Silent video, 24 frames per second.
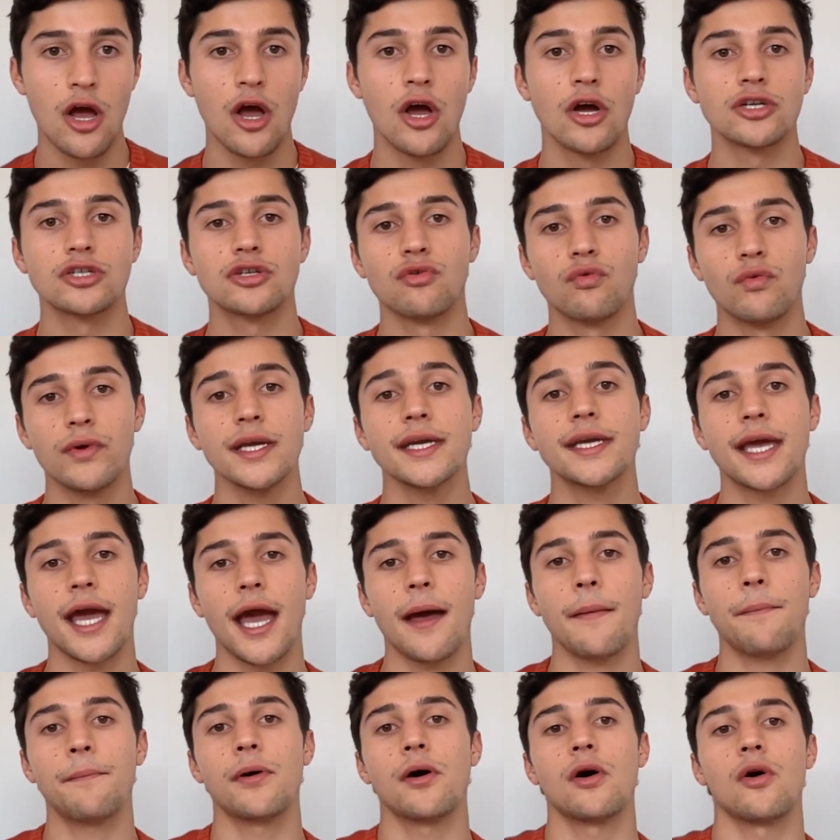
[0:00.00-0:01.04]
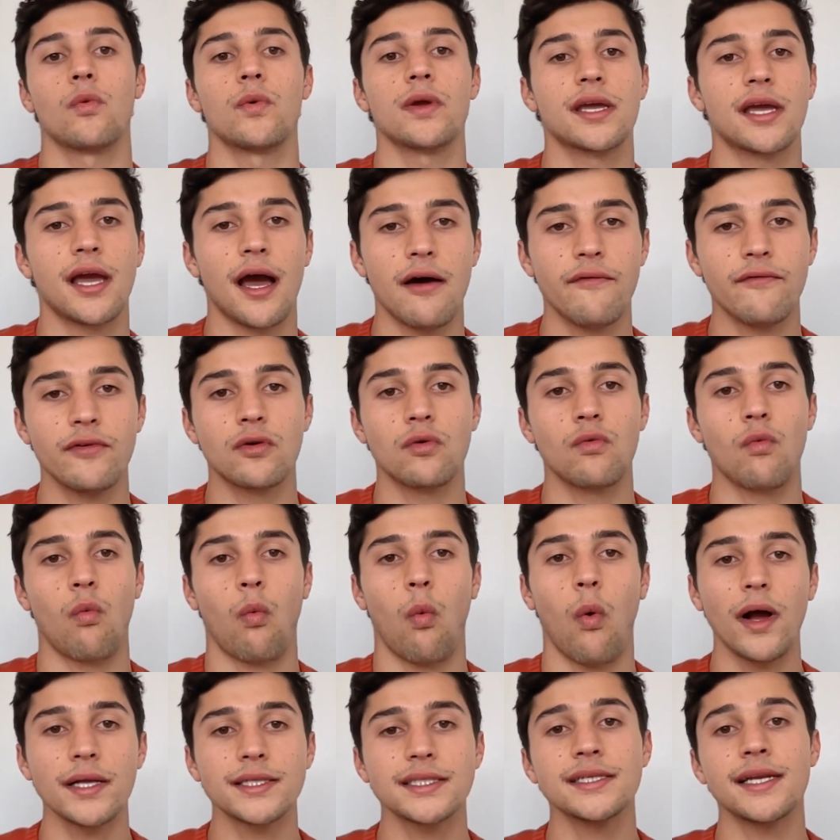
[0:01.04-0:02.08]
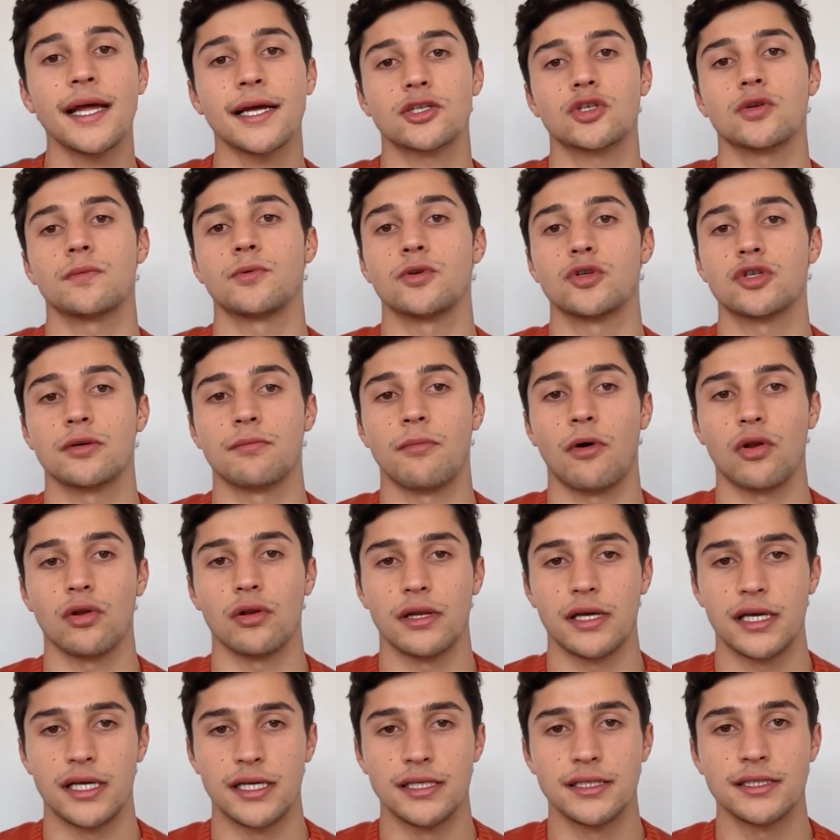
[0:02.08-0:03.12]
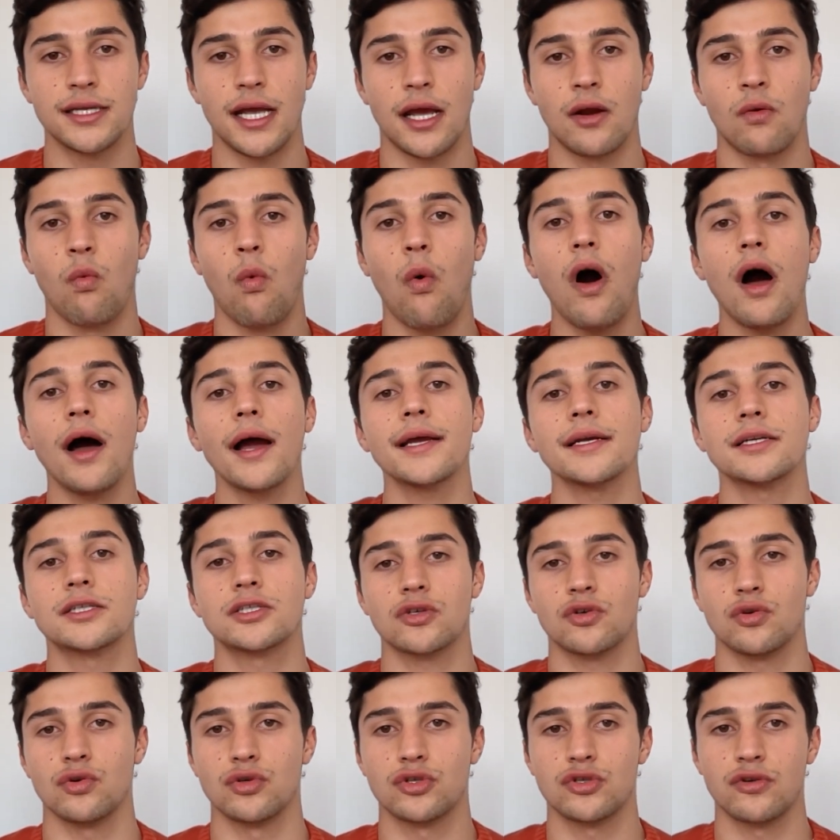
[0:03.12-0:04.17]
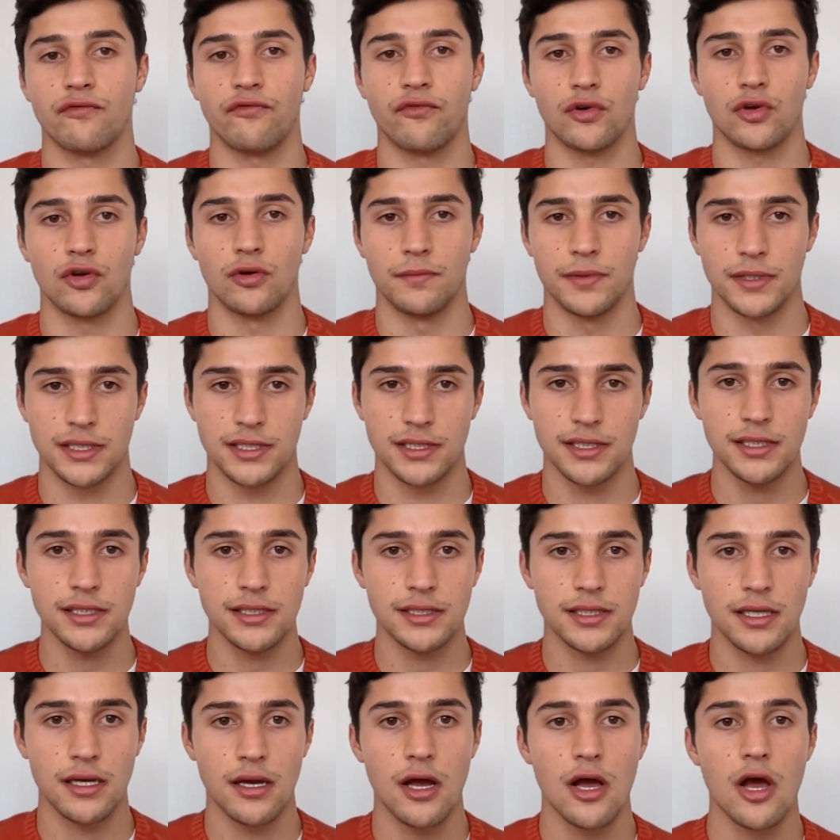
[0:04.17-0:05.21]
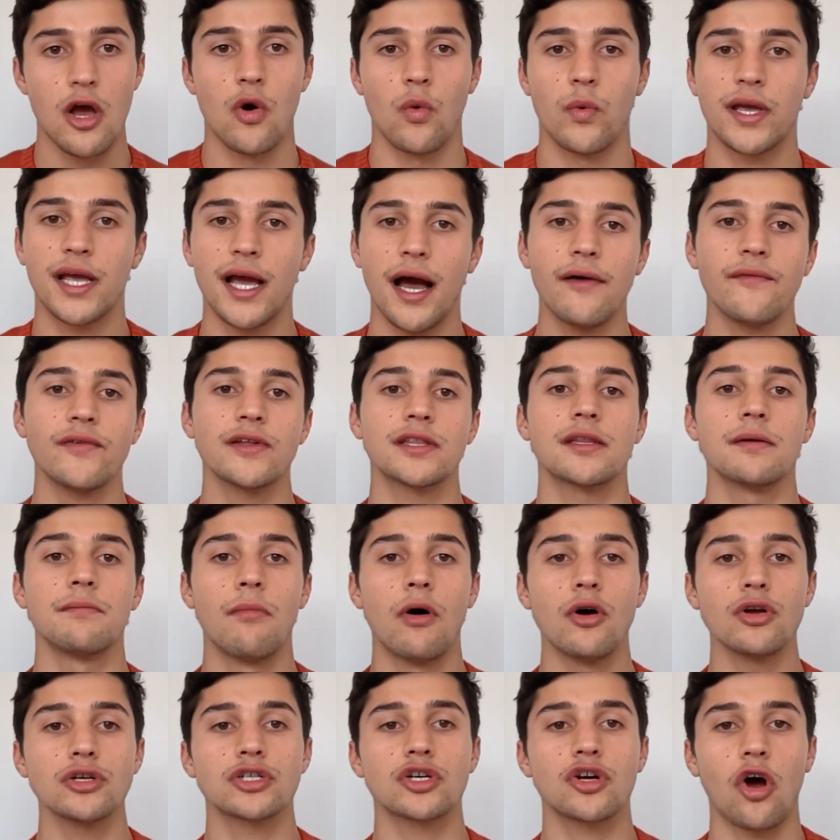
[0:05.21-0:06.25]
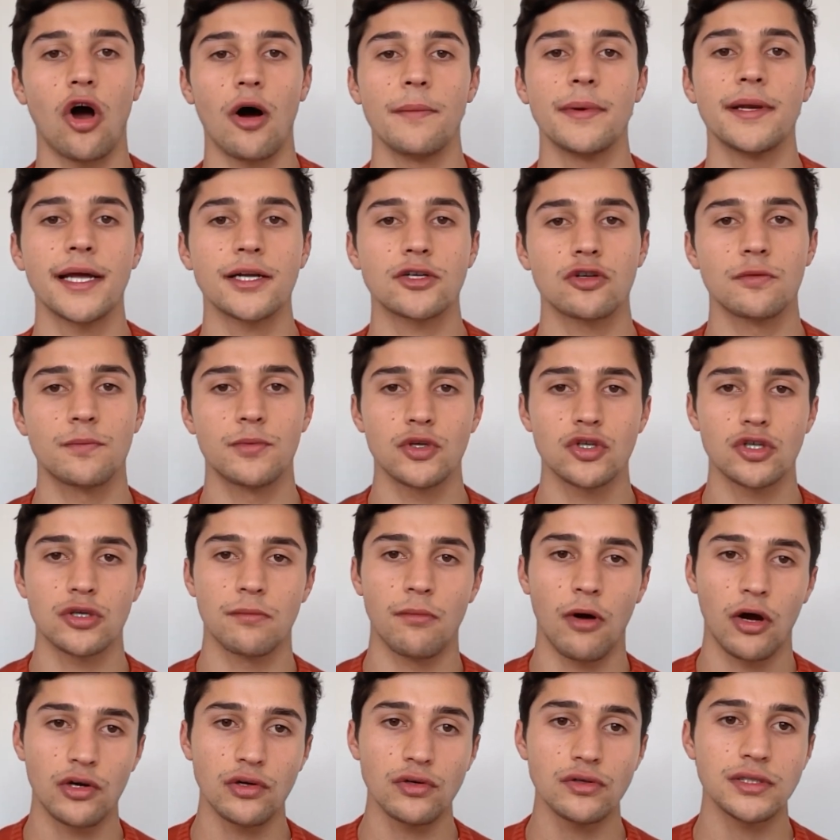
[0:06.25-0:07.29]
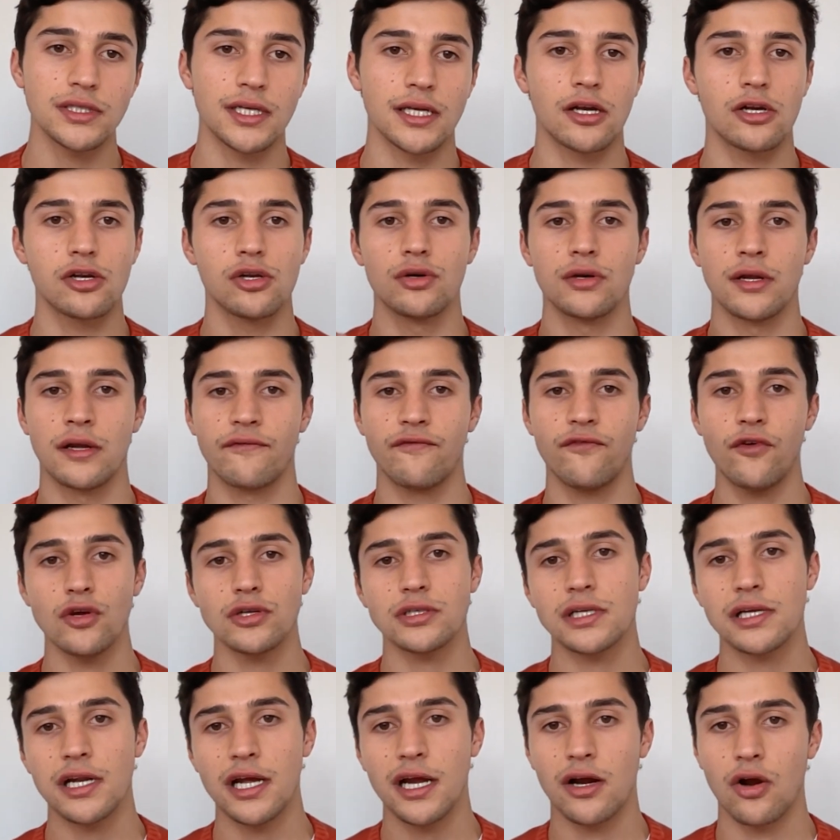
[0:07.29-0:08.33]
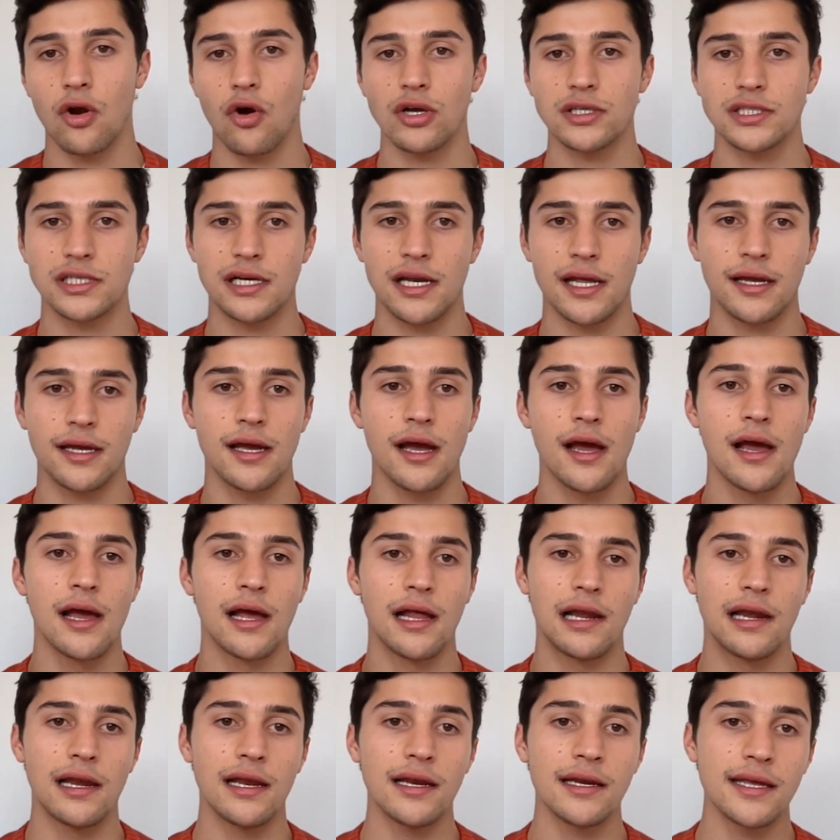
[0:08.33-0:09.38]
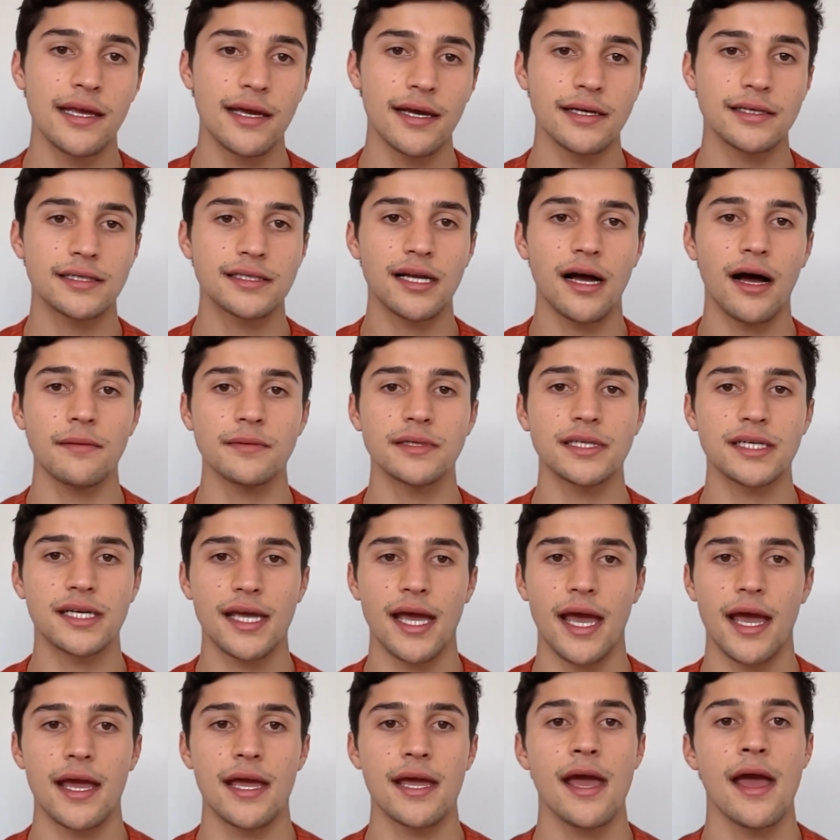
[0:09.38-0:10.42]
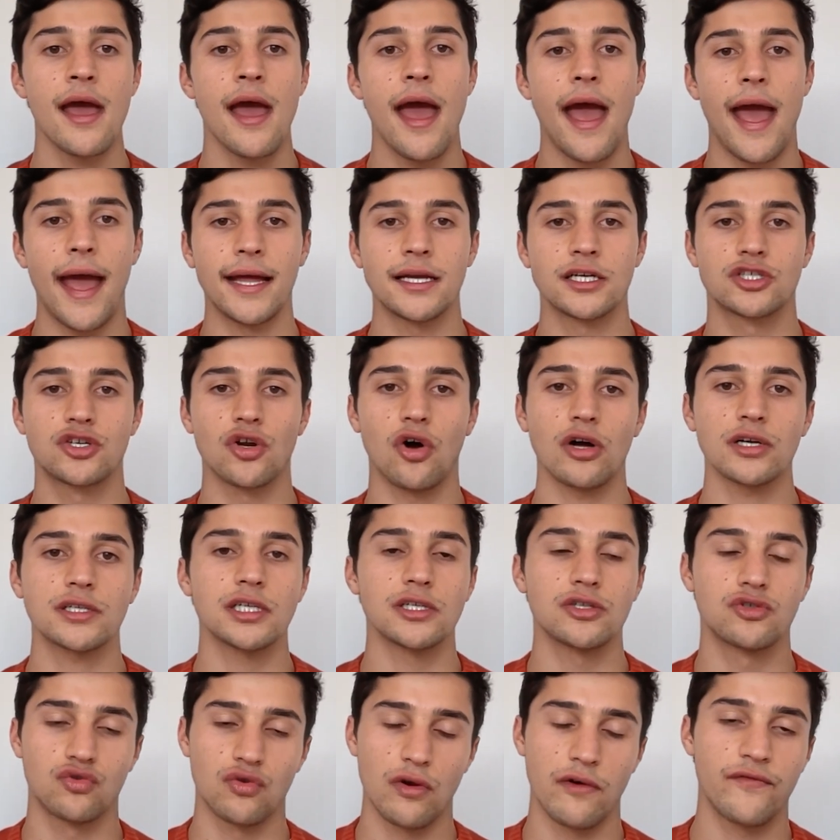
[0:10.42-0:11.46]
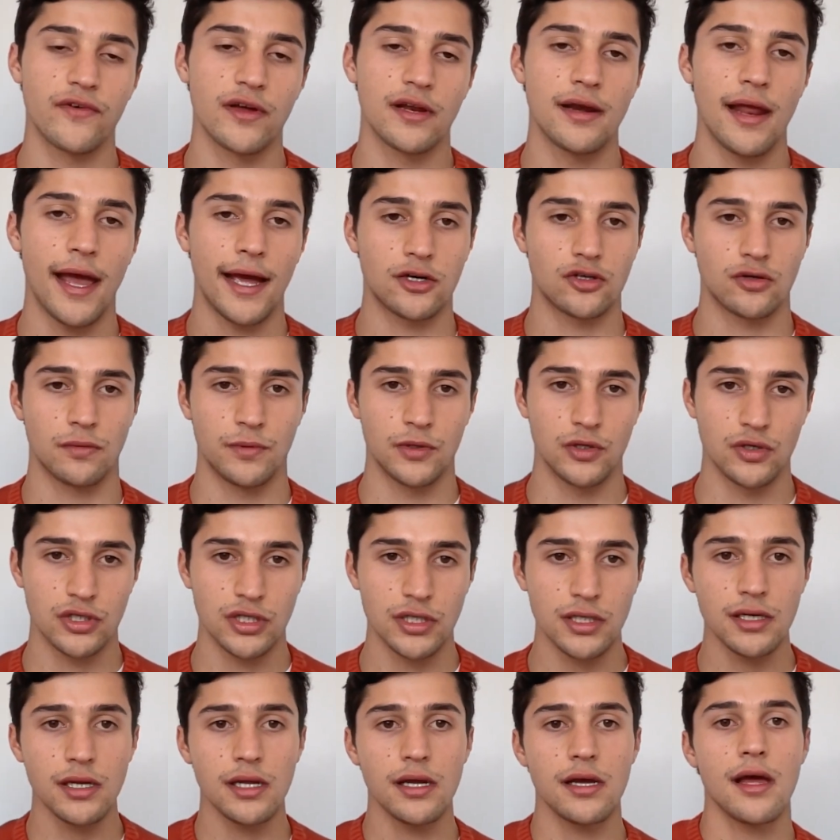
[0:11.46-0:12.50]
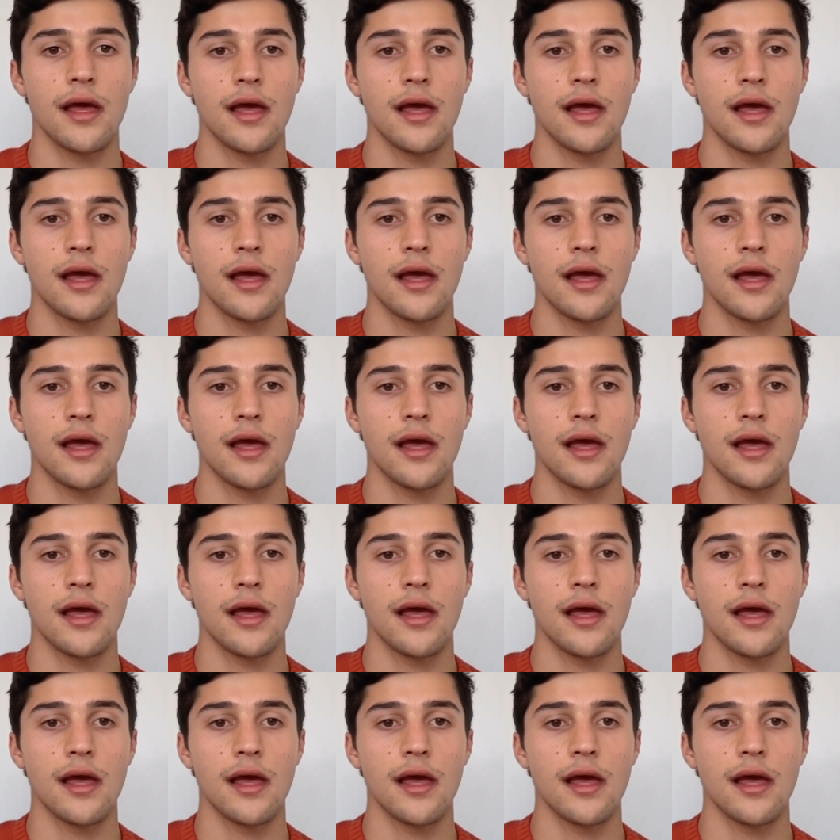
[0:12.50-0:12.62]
To recap, we covered what an attribution model is and why it's crucial for your business. We covered the most common attribution models, including first click, last click, linear, time decay, and data-driven attribution,